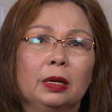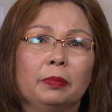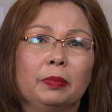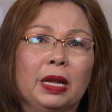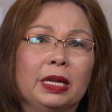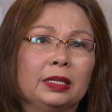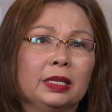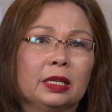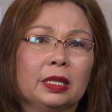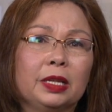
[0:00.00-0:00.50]

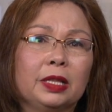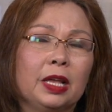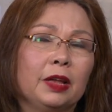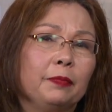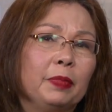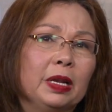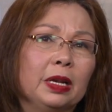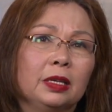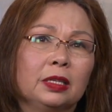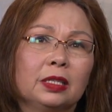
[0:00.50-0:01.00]
Basically,
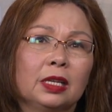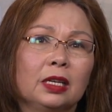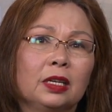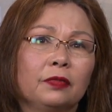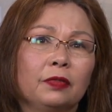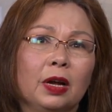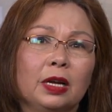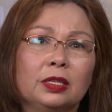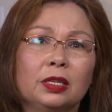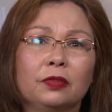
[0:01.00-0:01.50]
they've been
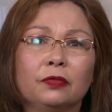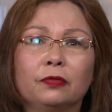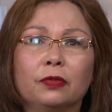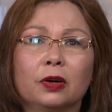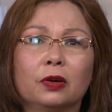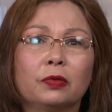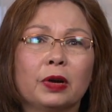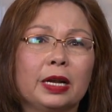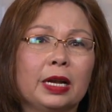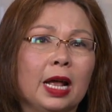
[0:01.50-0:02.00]
incentivizing
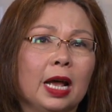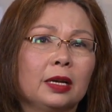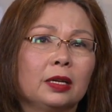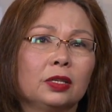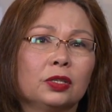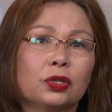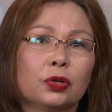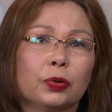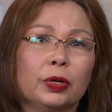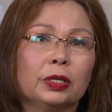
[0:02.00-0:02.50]
far-right
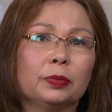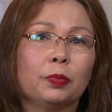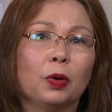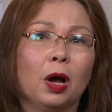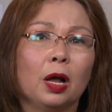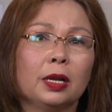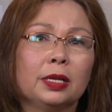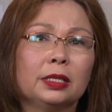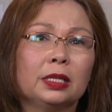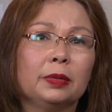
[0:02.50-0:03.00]
anti-choice
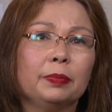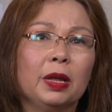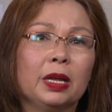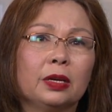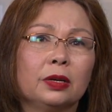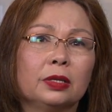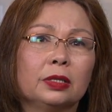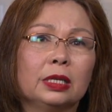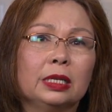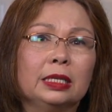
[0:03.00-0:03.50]

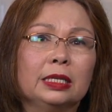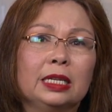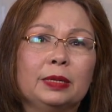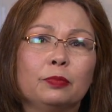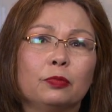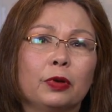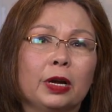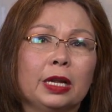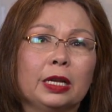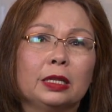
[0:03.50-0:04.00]
policymakers in
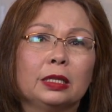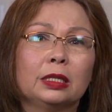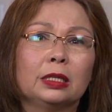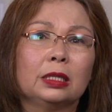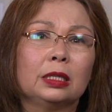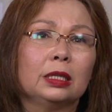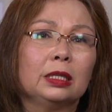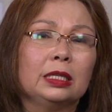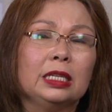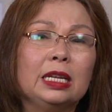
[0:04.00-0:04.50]
deep
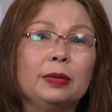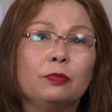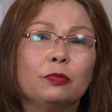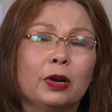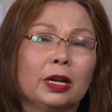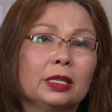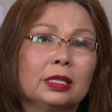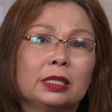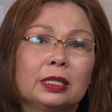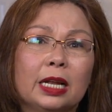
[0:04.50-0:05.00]

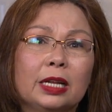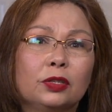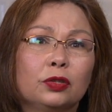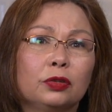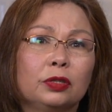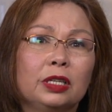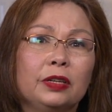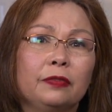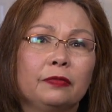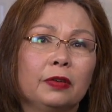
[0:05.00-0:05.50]
red states to
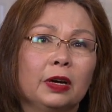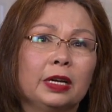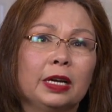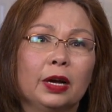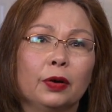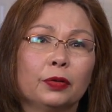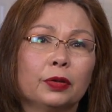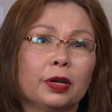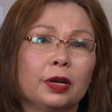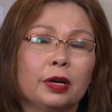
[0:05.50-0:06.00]
defund
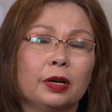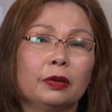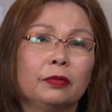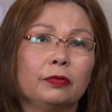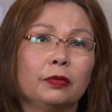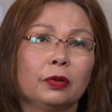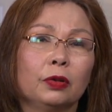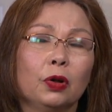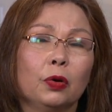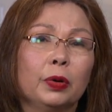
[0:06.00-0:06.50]
healthcare
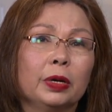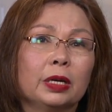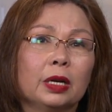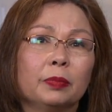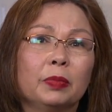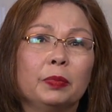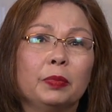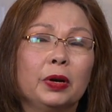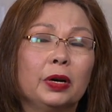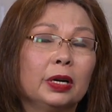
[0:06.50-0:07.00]
for
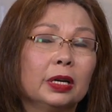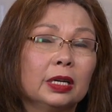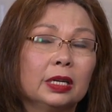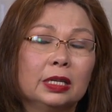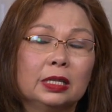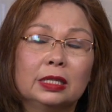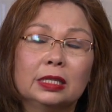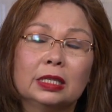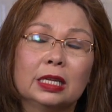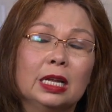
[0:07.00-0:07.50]
low-income
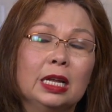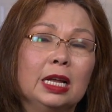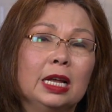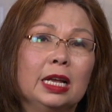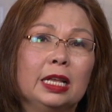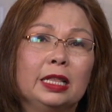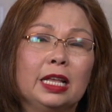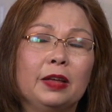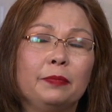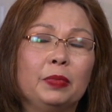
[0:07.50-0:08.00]
Americans.
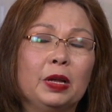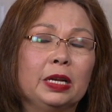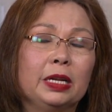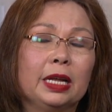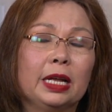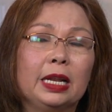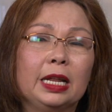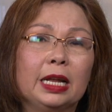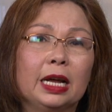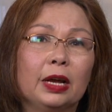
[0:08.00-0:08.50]
They've been
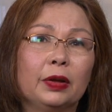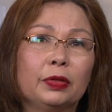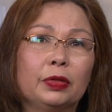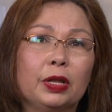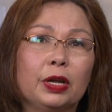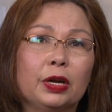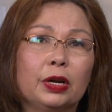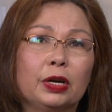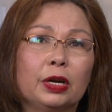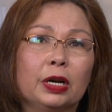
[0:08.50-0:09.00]
getting out
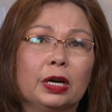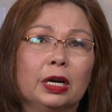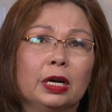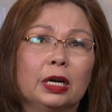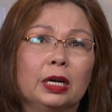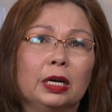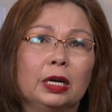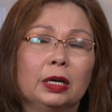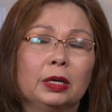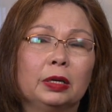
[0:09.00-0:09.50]

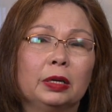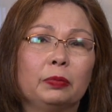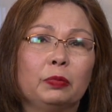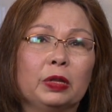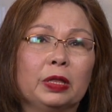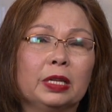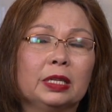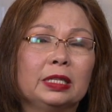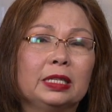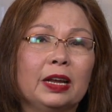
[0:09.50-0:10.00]
there
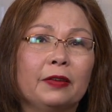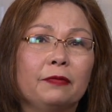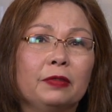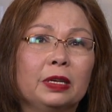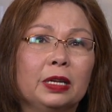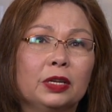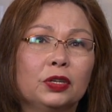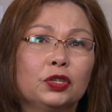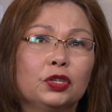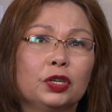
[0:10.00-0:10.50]
with this
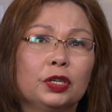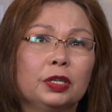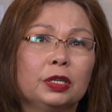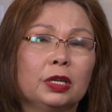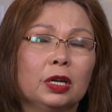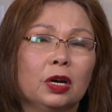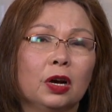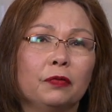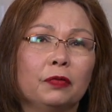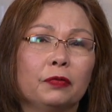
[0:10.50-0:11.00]
definition
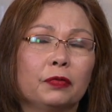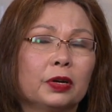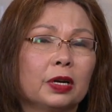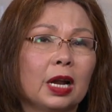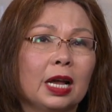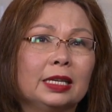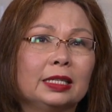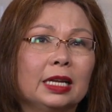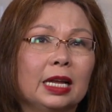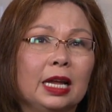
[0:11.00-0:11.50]
of a
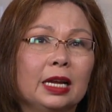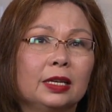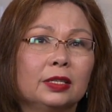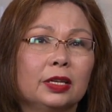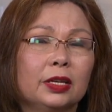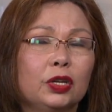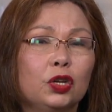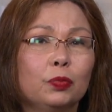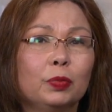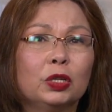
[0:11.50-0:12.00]
fertilized egg as
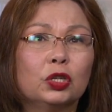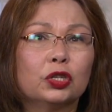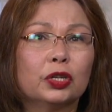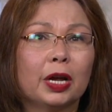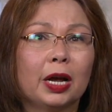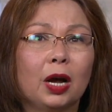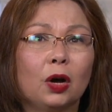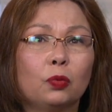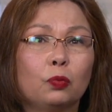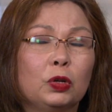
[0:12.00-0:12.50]
a human
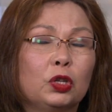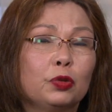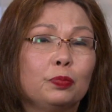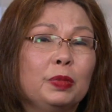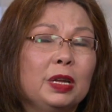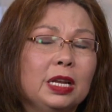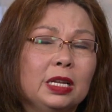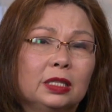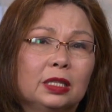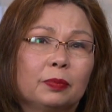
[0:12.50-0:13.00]
child, which
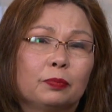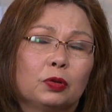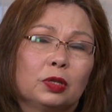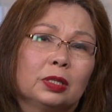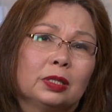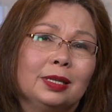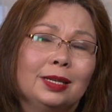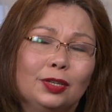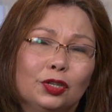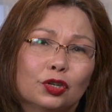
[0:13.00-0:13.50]
means that
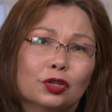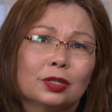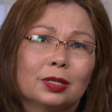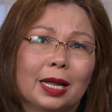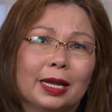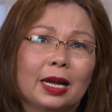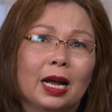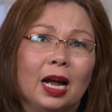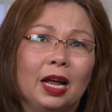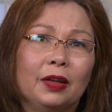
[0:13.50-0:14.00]
procedures
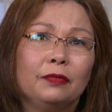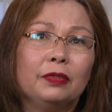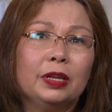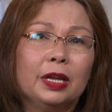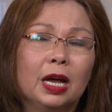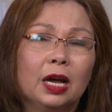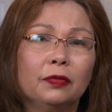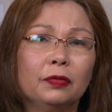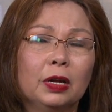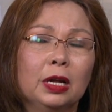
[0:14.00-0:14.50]
like
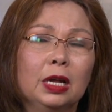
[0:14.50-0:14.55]
IVF